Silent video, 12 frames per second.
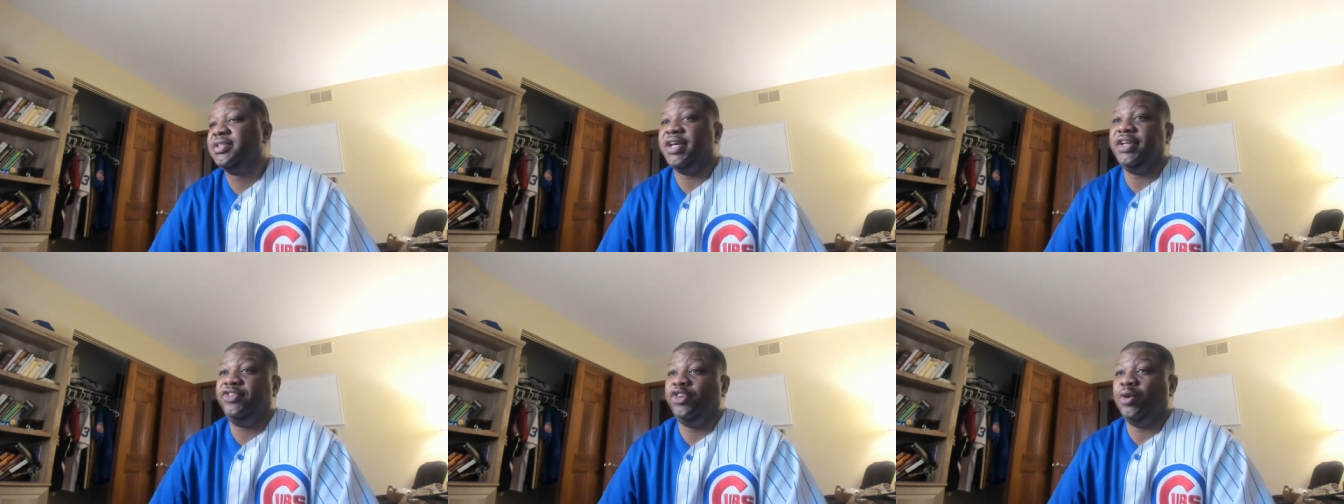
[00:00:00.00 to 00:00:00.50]

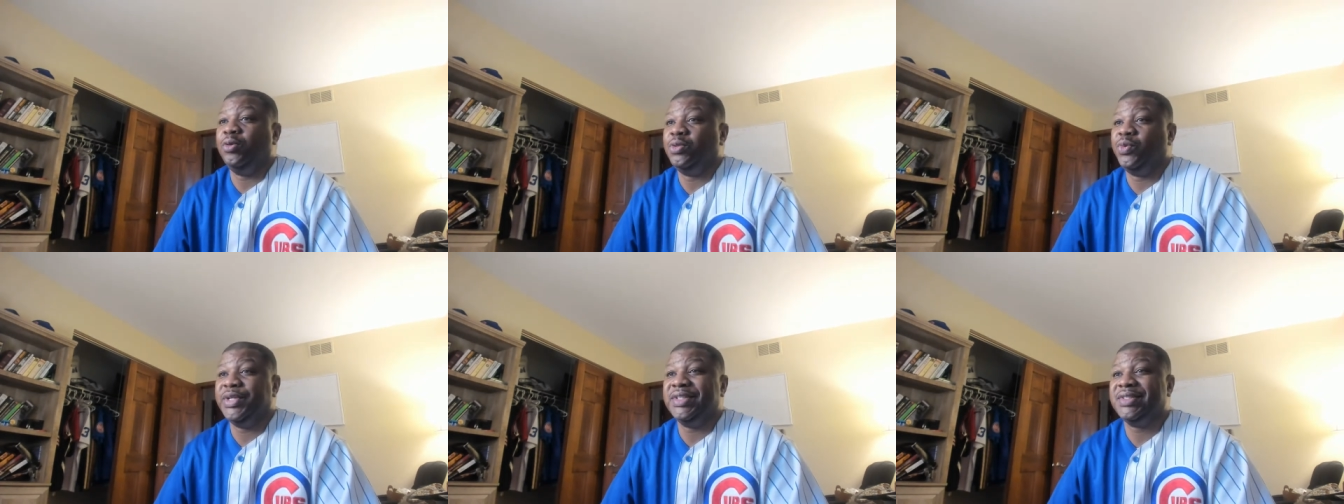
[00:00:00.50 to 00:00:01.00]
They chose
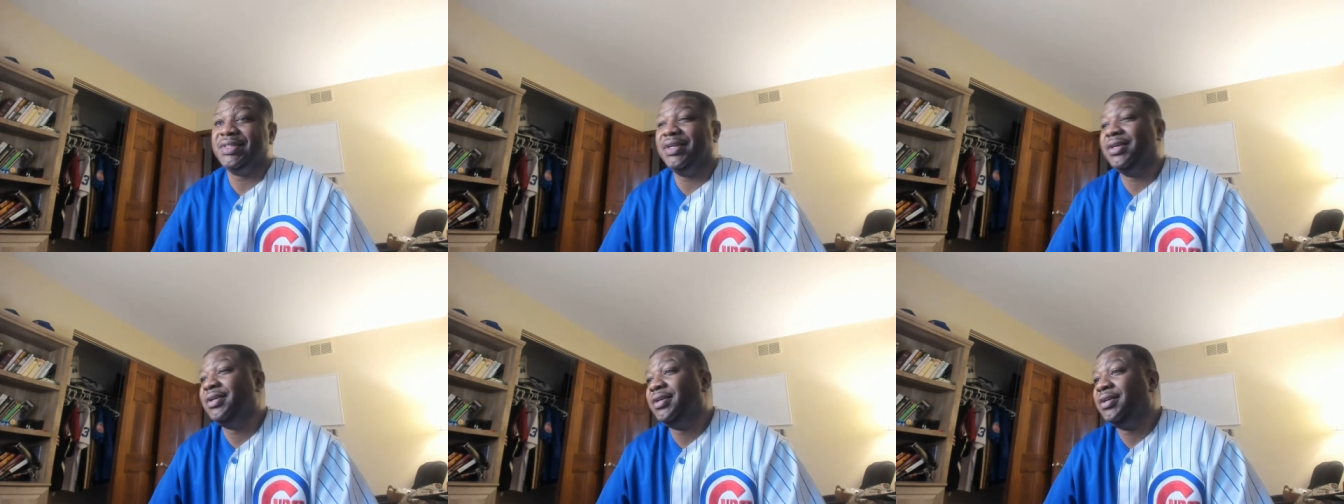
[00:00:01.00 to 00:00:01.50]
Wednesday.
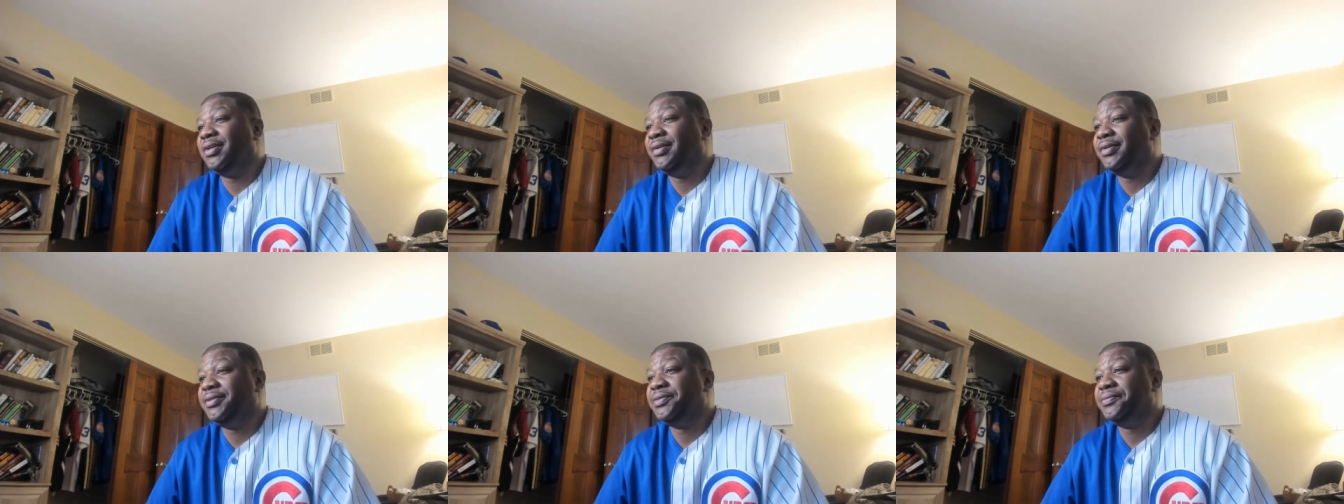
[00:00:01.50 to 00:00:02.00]

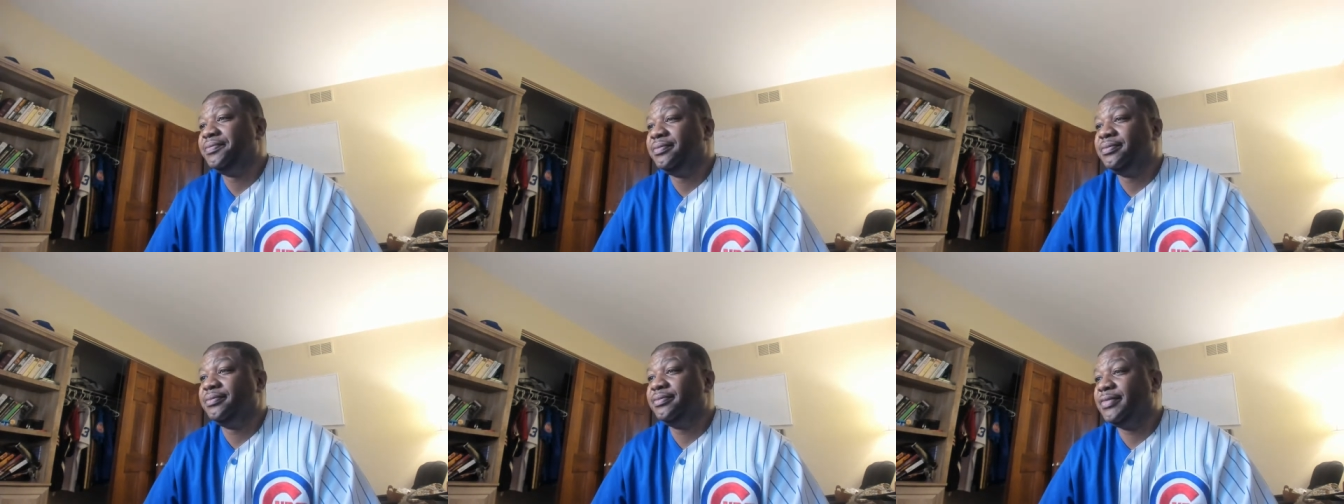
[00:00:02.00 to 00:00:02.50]

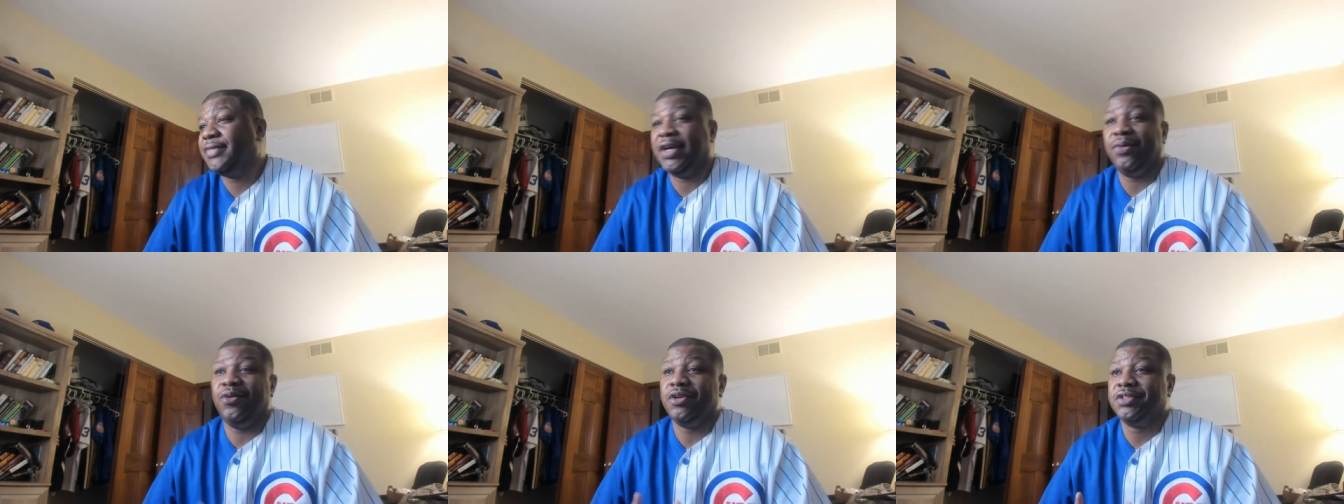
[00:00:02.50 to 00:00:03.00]

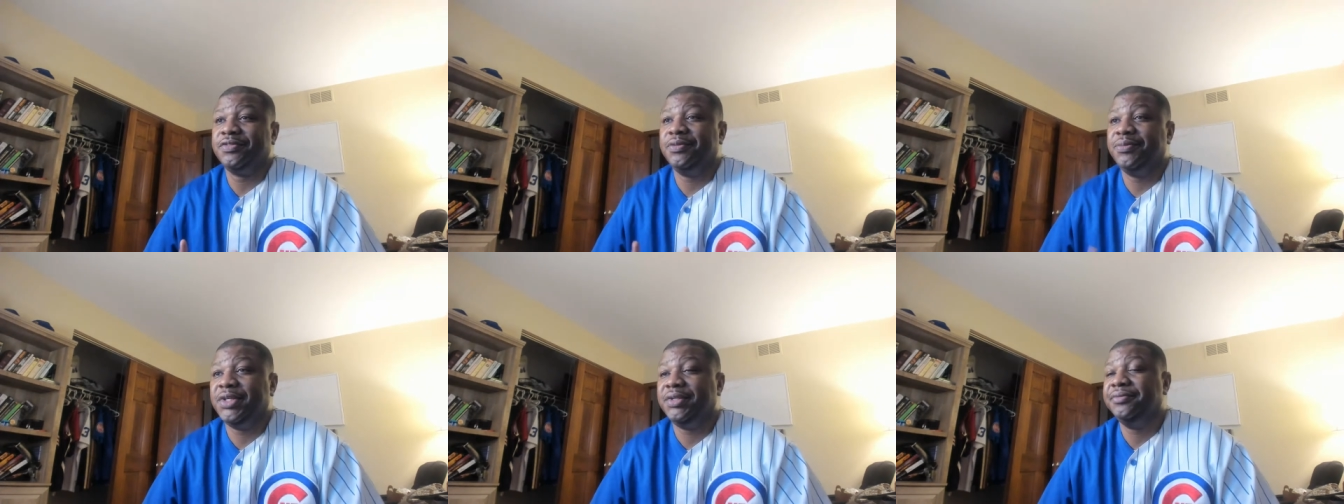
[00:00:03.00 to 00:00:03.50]
That works for
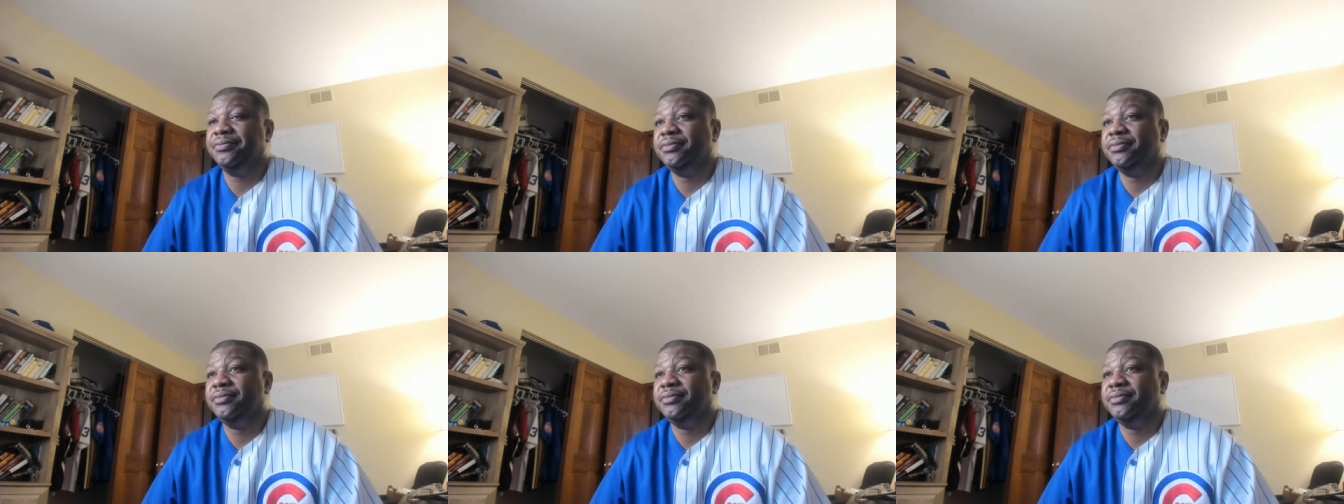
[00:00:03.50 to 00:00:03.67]
me.